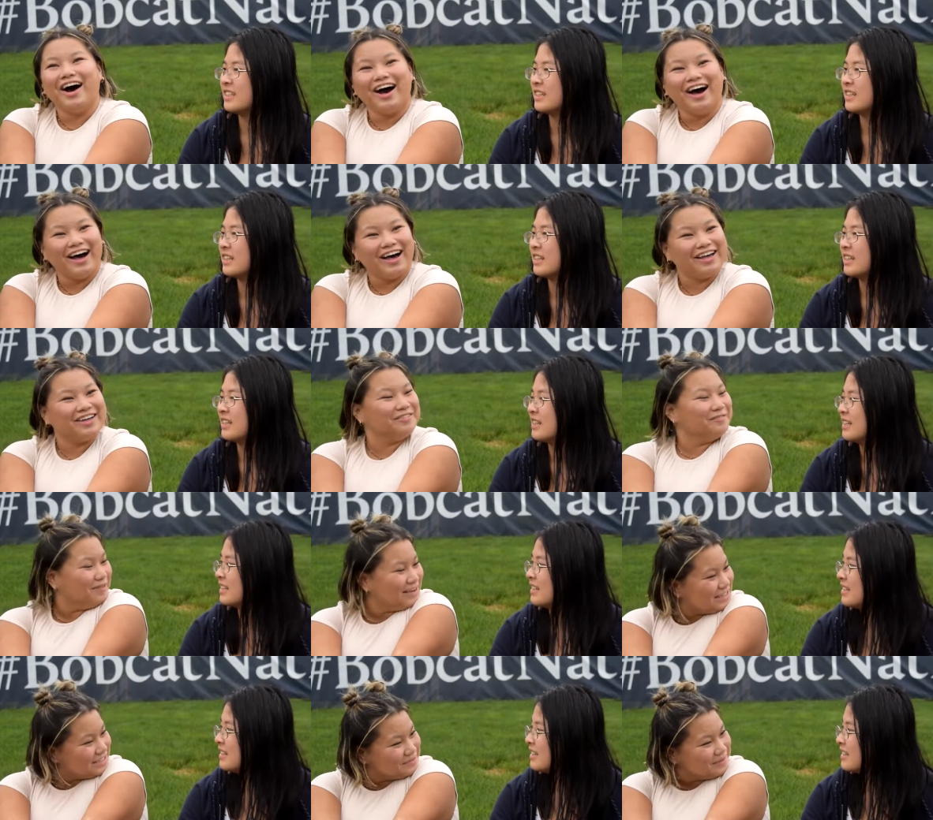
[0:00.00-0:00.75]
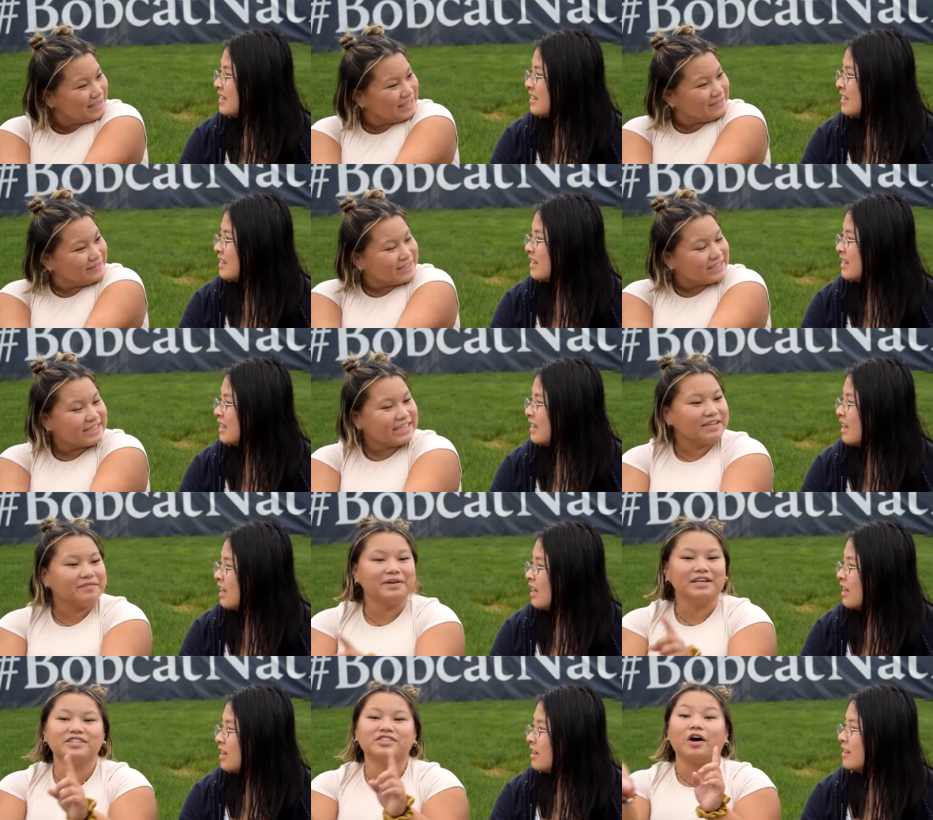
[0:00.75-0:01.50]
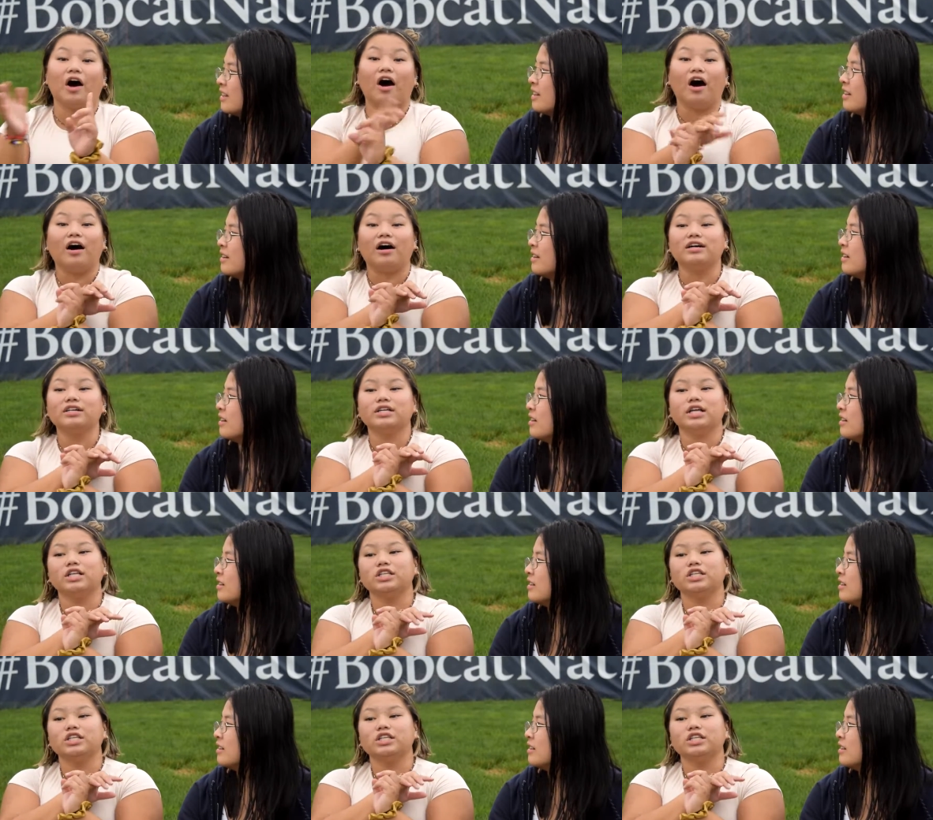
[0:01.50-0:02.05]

Speaker 1: Ugh, what did we even see? We saw